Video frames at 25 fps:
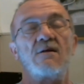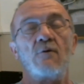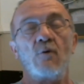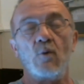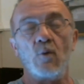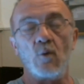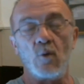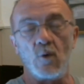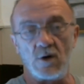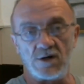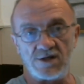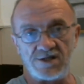
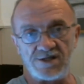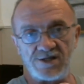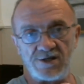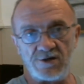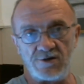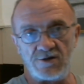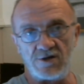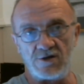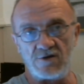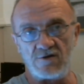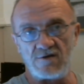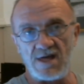Once
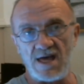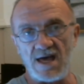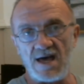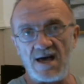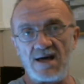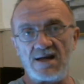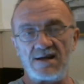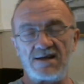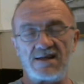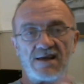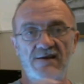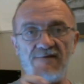you do
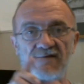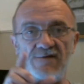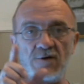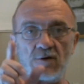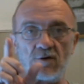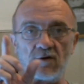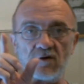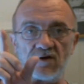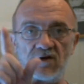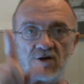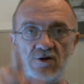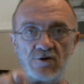that, if
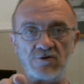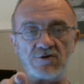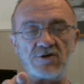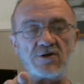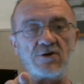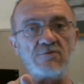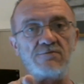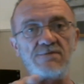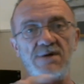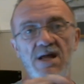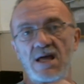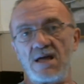your
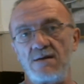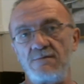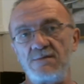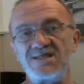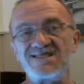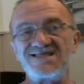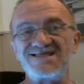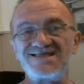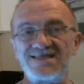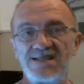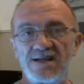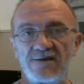YouTube name
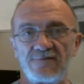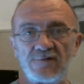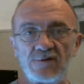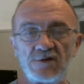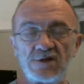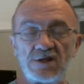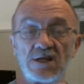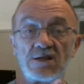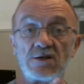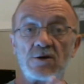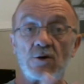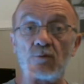is
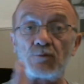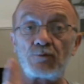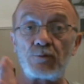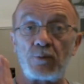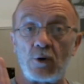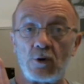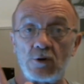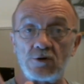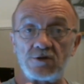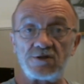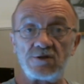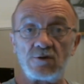different than your
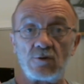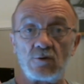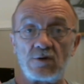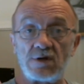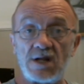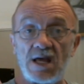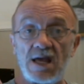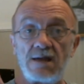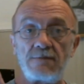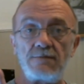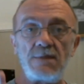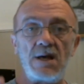personal
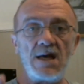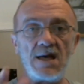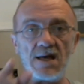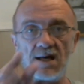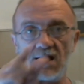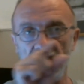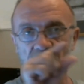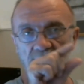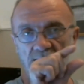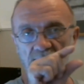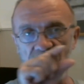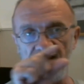name,
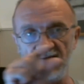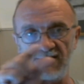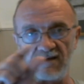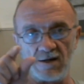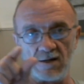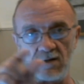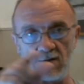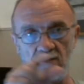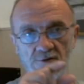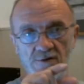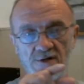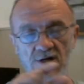leave a
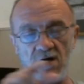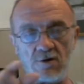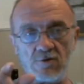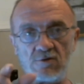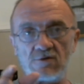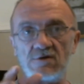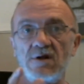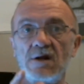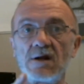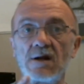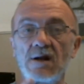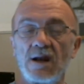little
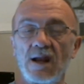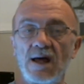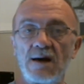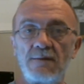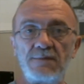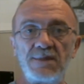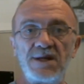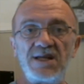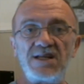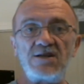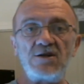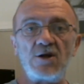note to
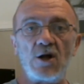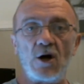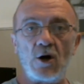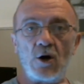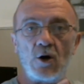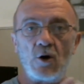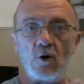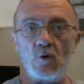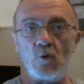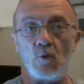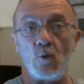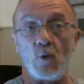let me
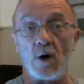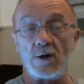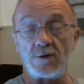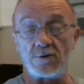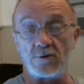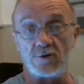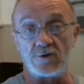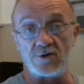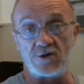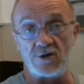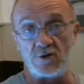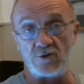know what
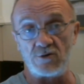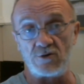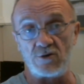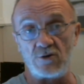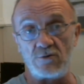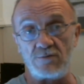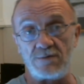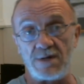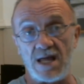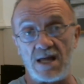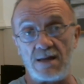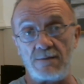your
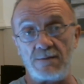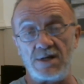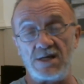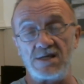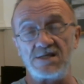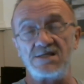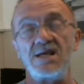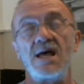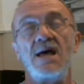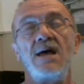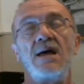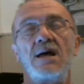YouTube name
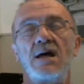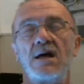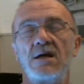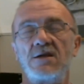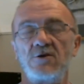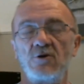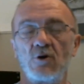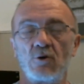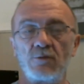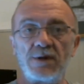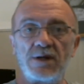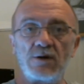is,
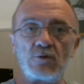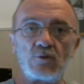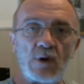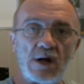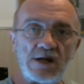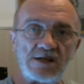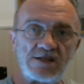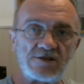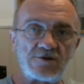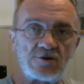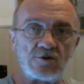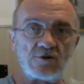and you'll be
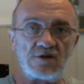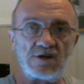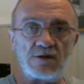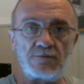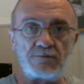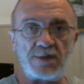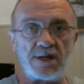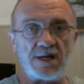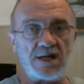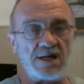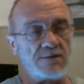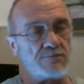registered to
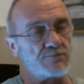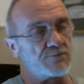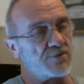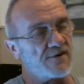bid,